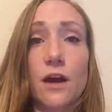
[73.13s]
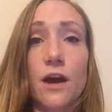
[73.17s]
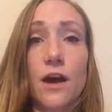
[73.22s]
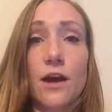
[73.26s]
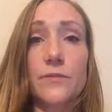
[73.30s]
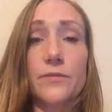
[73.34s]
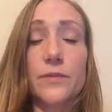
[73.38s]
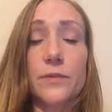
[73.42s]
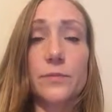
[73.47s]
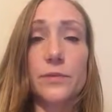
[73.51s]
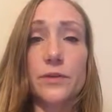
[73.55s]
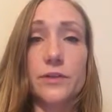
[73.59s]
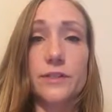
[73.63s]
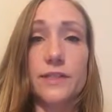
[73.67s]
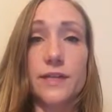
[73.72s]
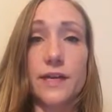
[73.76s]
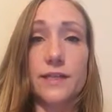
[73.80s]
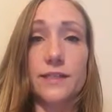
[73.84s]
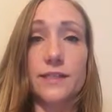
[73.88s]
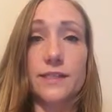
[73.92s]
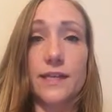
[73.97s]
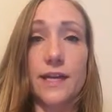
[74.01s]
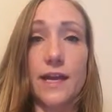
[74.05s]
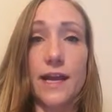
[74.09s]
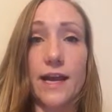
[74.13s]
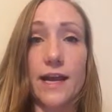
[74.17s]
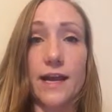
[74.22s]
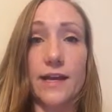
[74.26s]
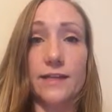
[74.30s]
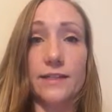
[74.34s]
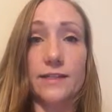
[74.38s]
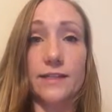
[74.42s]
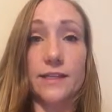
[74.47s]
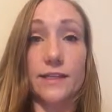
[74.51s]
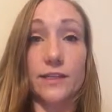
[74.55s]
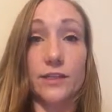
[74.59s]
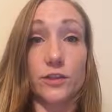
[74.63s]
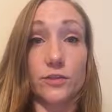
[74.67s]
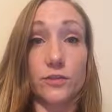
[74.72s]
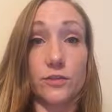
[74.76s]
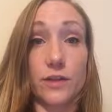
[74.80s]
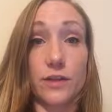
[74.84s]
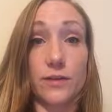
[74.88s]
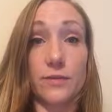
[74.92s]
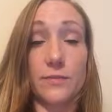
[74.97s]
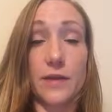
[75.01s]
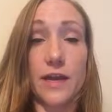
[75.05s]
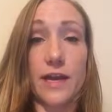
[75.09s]
often presents as
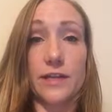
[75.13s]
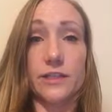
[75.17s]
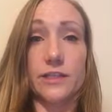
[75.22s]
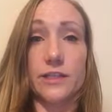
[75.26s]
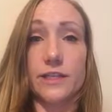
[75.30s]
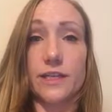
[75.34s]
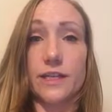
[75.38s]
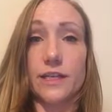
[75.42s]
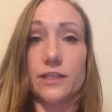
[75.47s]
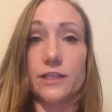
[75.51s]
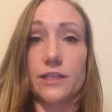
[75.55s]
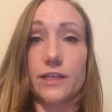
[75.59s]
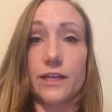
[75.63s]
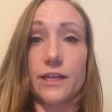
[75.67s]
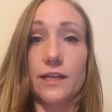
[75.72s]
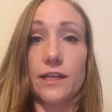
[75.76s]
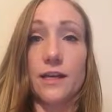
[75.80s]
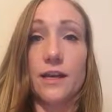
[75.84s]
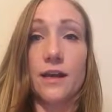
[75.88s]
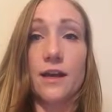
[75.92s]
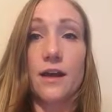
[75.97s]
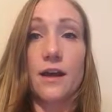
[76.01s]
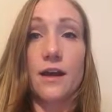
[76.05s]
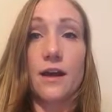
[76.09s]
extreme agitation.